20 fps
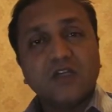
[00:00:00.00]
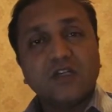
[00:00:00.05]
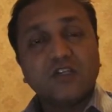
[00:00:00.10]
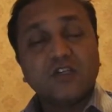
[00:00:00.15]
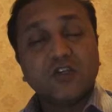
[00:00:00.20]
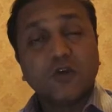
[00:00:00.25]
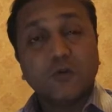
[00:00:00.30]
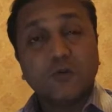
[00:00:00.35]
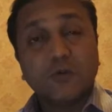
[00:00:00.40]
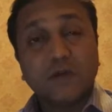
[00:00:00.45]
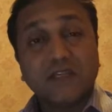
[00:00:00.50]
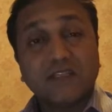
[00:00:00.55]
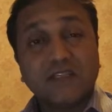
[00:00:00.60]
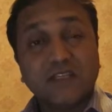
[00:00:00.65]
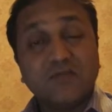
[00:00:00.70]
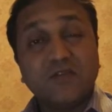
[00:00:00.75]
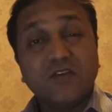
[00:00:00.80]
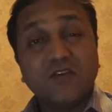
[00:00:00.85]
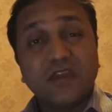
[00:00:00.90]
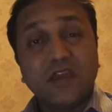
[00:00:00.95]
So next
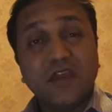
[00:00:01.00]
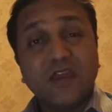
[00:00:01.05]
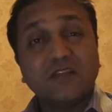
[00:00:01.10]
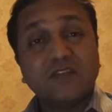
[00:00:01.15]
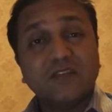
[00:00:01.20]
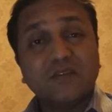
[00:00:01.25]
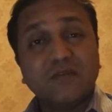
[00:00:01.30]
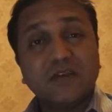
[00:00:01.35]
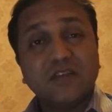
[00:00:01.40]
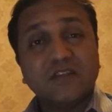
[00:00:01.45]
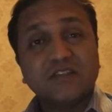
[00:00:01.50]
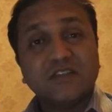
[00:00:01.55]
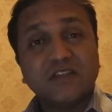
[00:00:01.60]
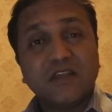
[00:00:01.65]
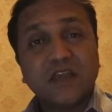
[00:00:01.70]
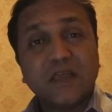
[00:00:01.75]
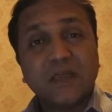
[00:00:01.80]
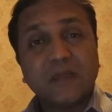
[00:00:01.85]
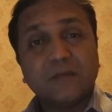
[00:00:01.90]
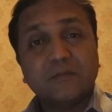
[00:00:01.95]
time when you hear somebody
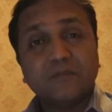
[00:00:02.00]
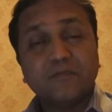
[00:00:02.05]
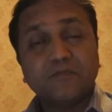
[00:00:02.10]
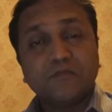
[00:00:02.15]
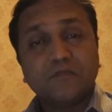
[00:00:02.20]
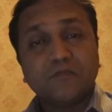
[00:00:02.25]
saying